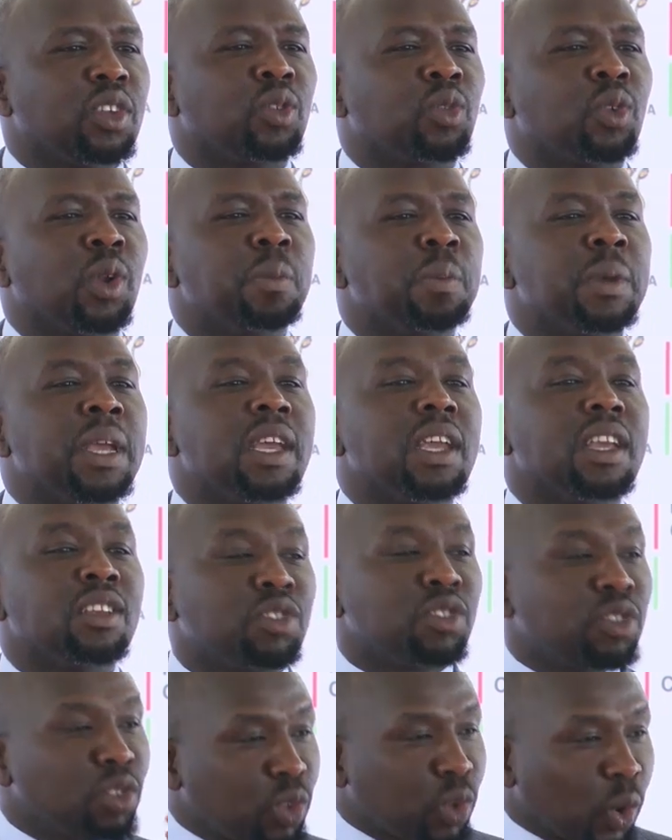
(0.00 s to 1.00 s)
it will be
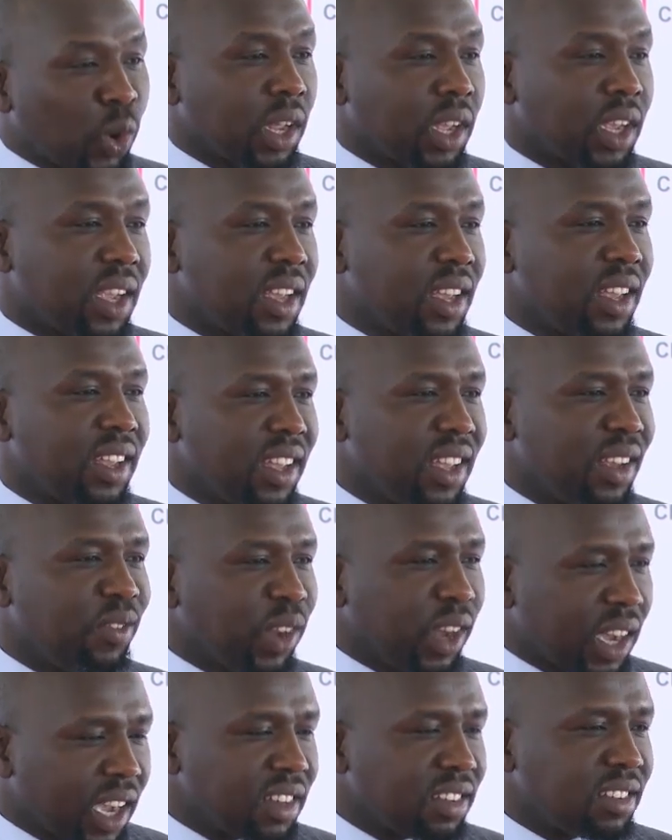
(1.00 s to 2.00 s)
historic if
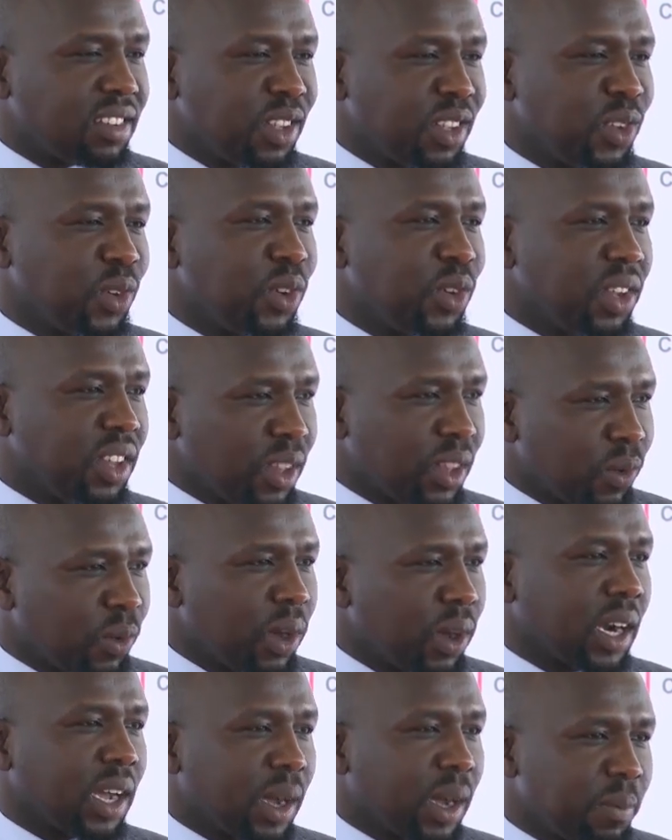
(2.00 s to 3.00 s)
we can see you in the
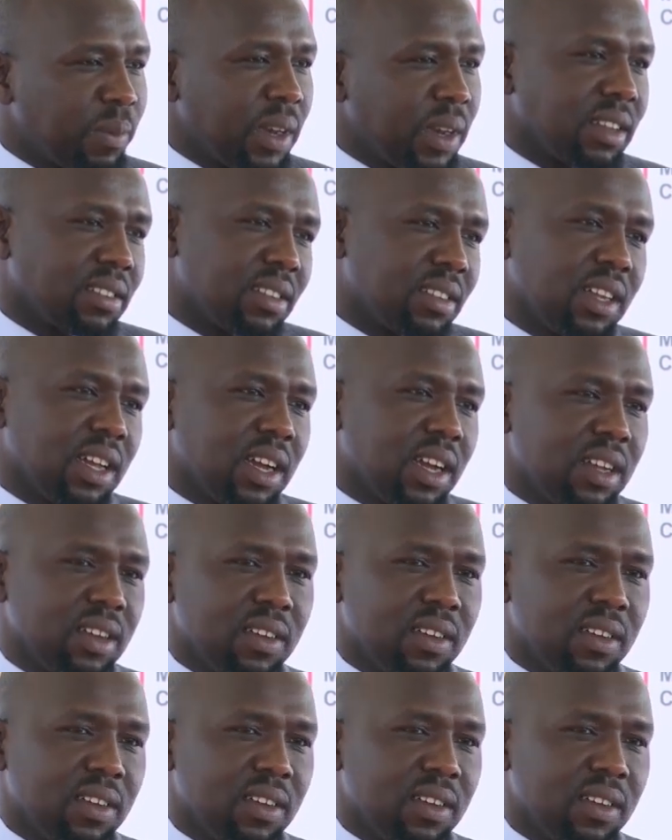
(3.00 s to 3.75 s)
World Cup next year.